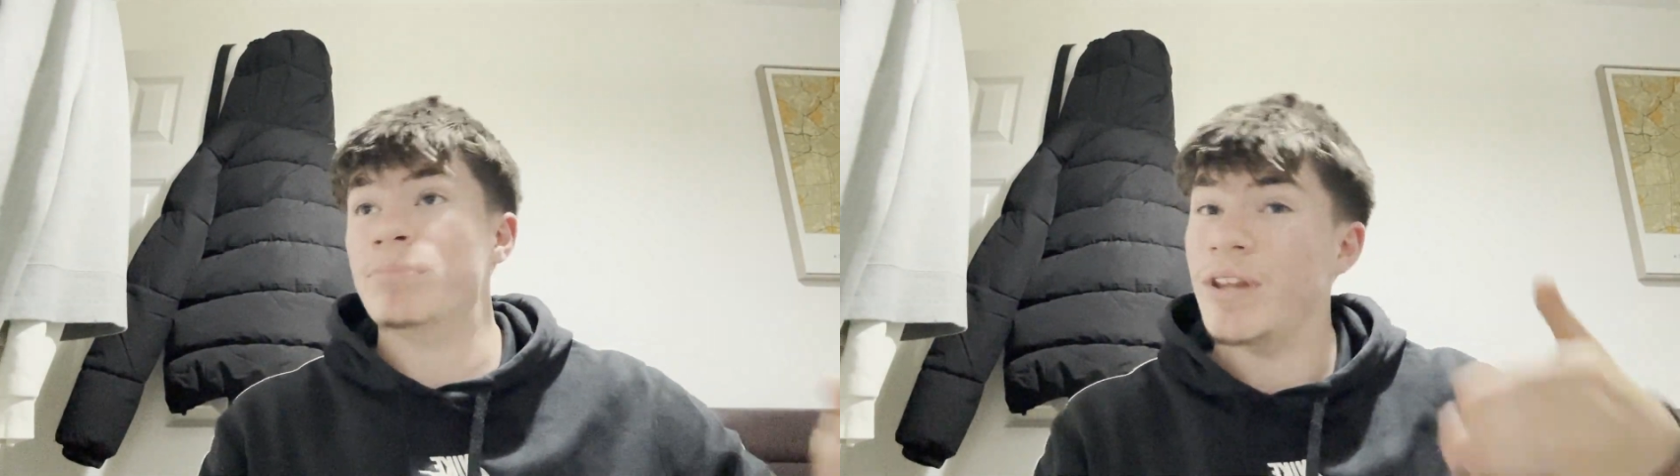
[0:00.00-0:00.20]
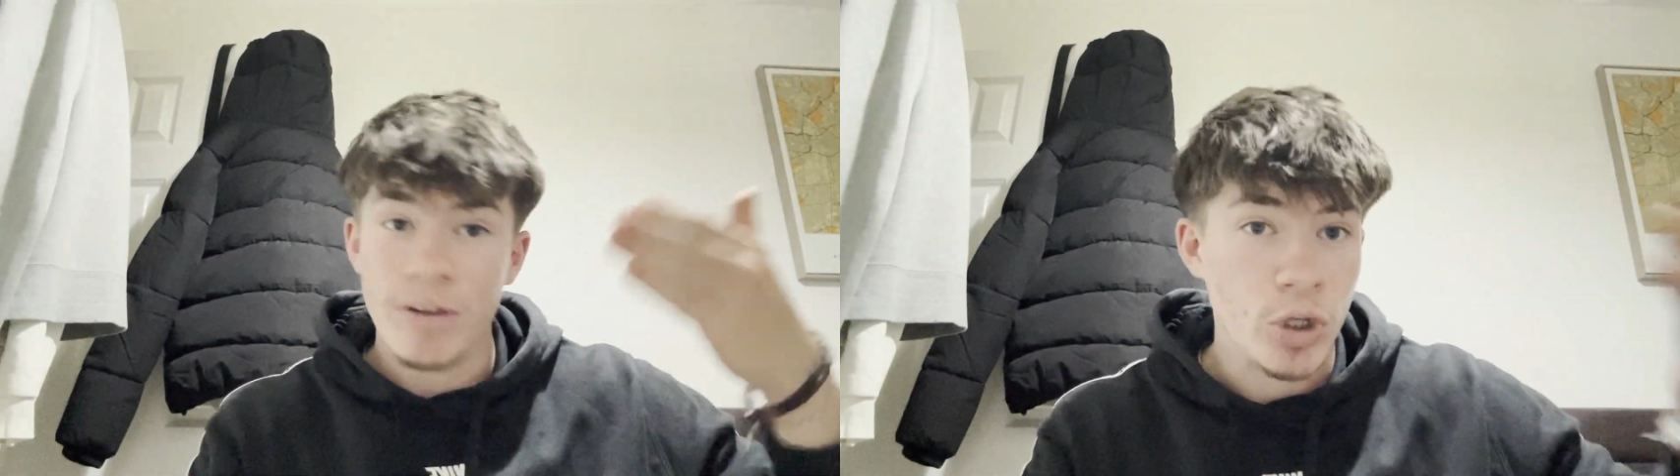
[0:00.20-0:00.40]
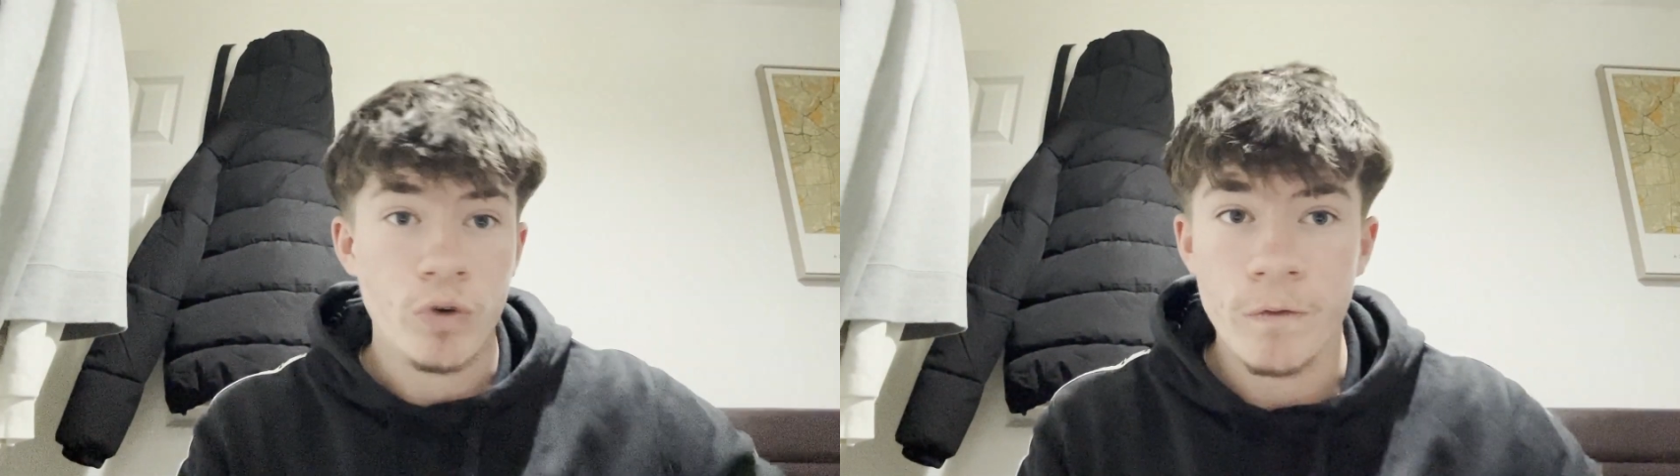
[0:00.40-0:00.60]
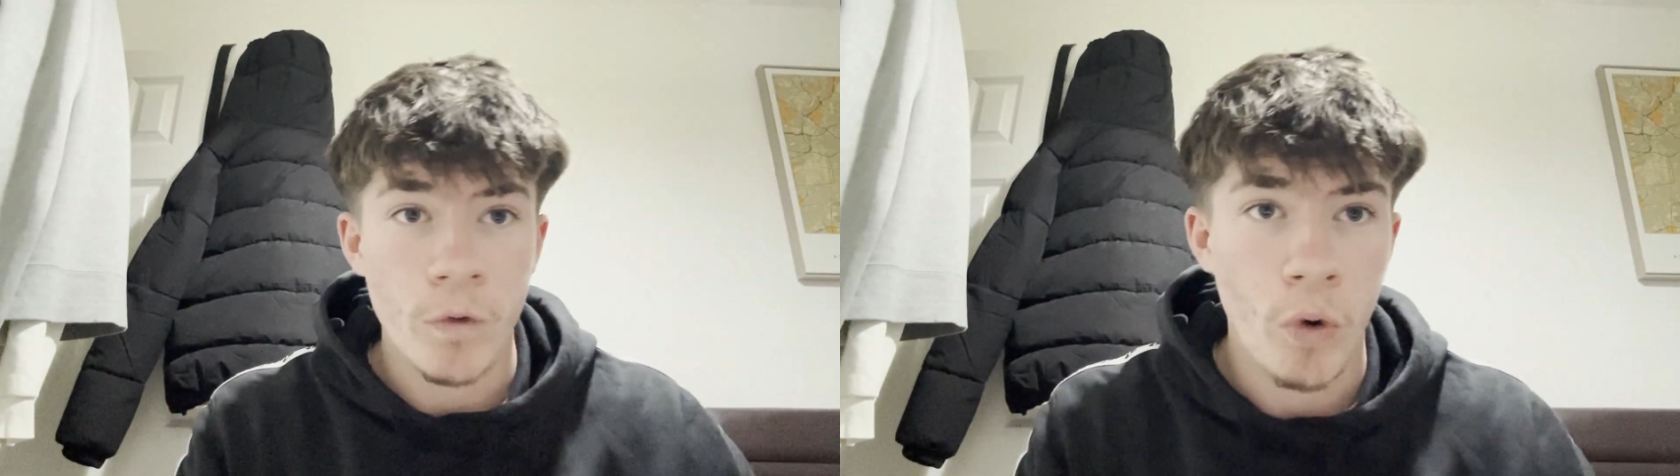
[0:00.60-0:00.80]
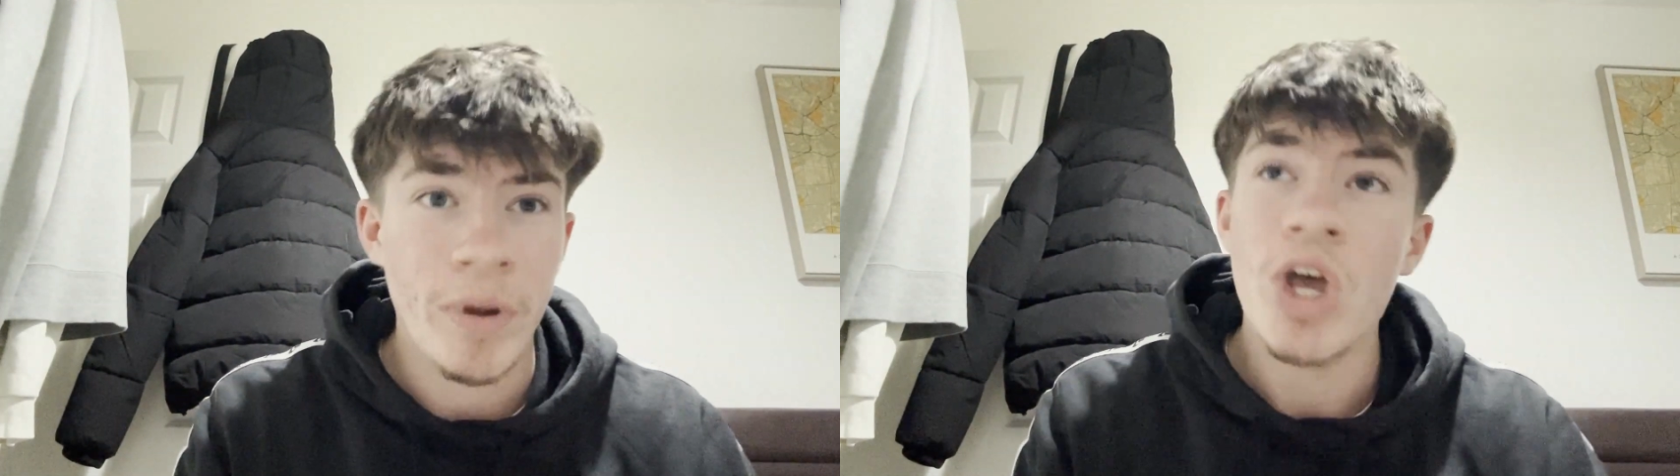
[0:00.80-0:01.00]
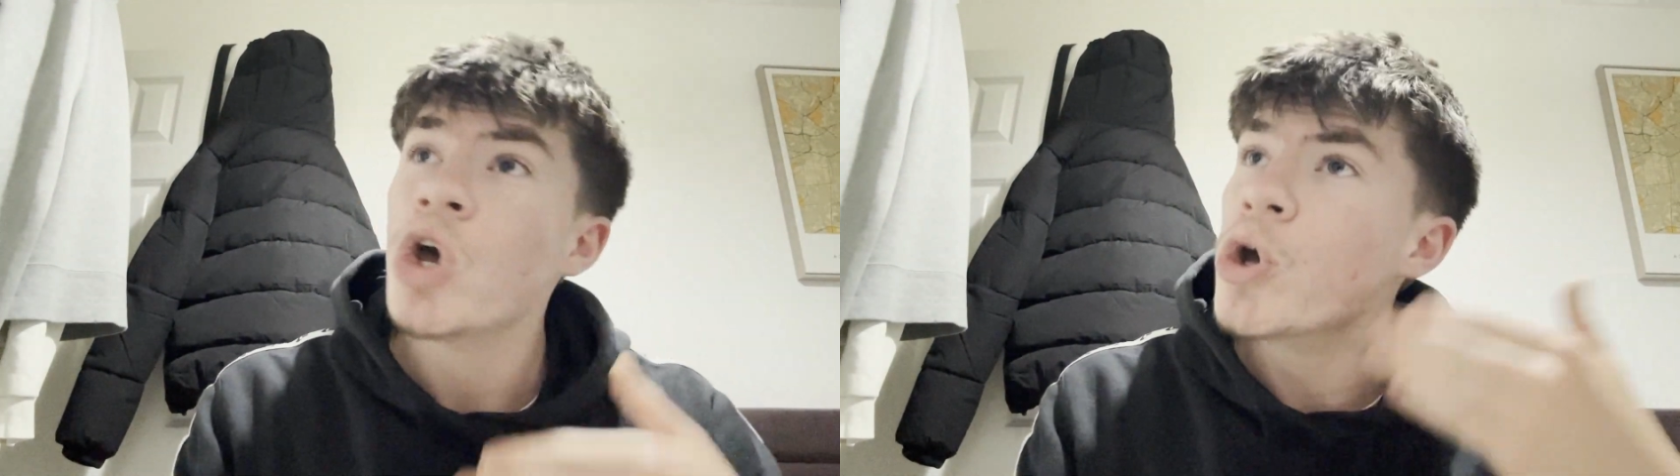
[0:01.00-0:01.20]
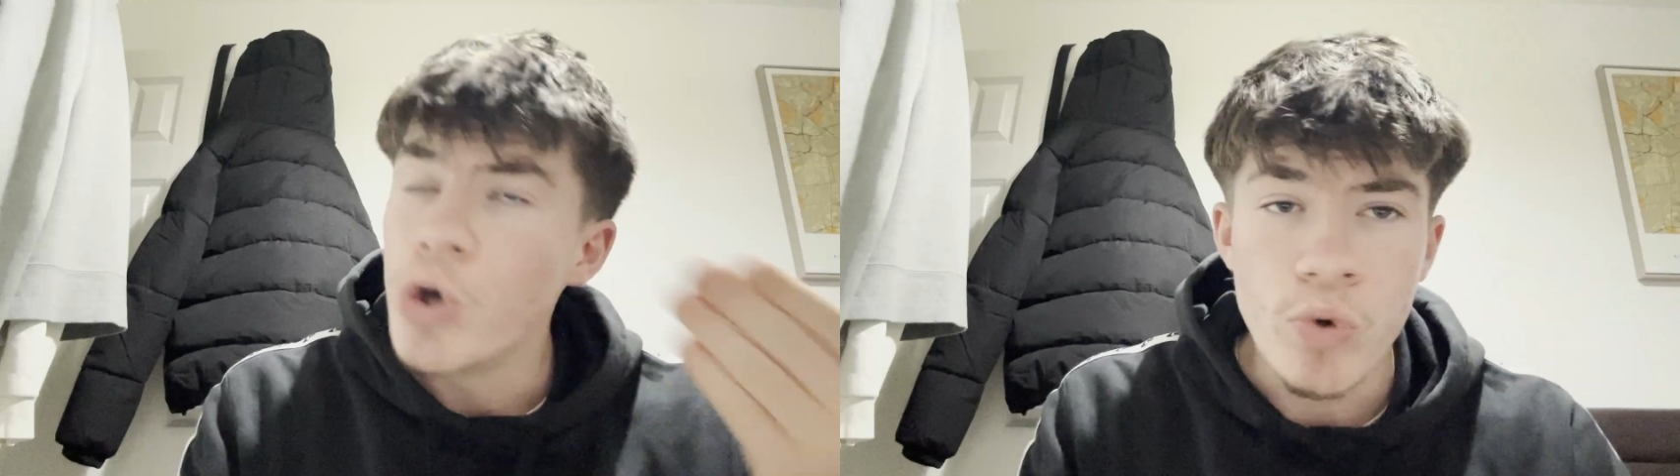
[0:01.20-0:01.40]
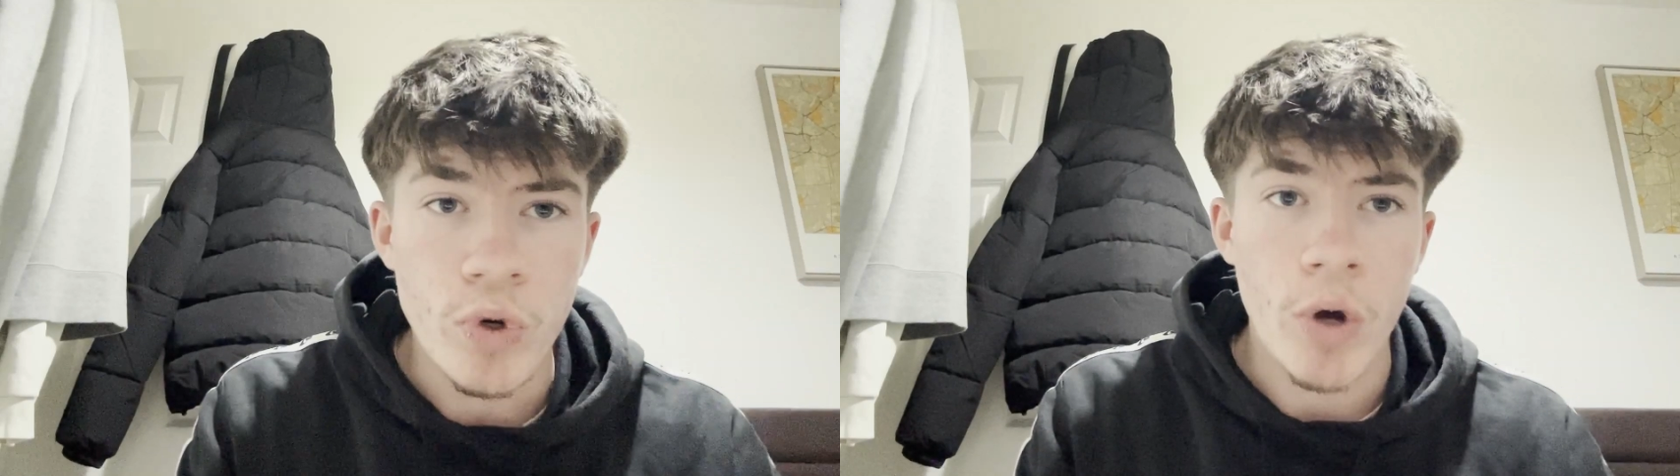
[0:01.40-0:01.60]
but they're in good form.
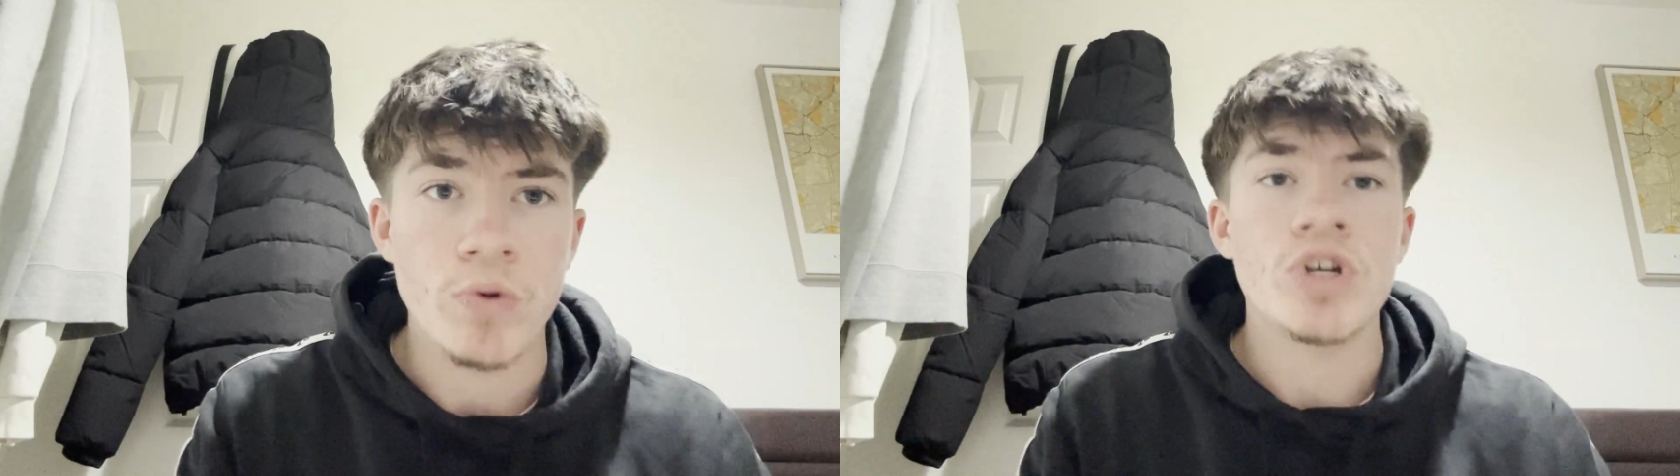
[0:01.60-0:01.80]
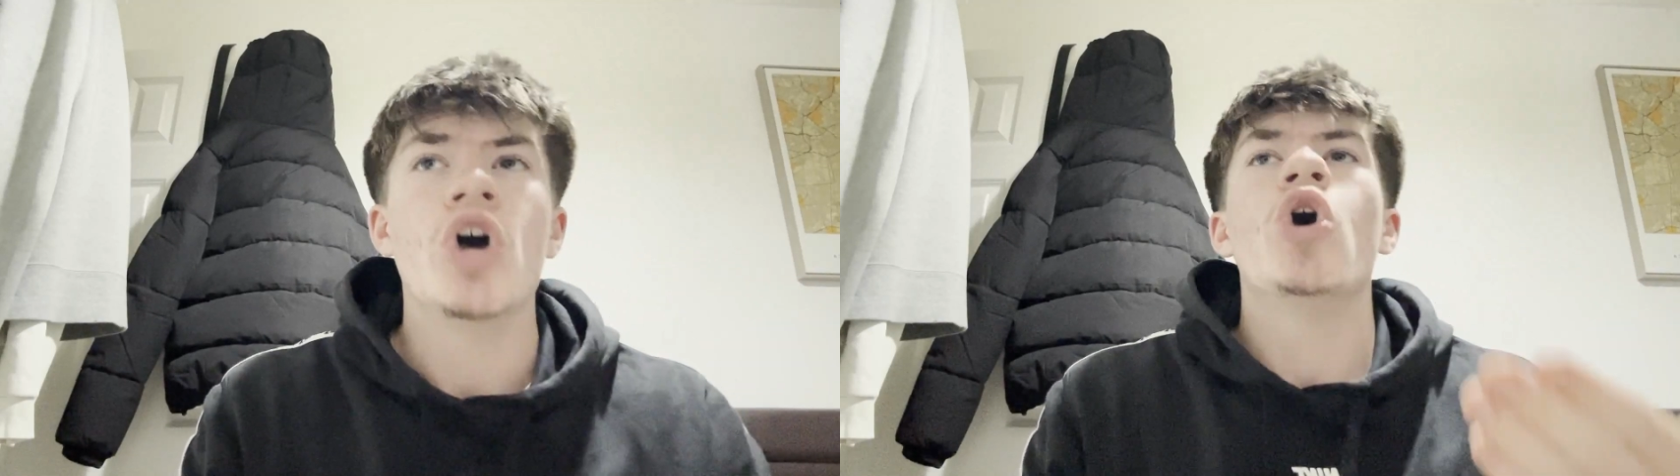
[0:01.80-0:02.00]
Who knows?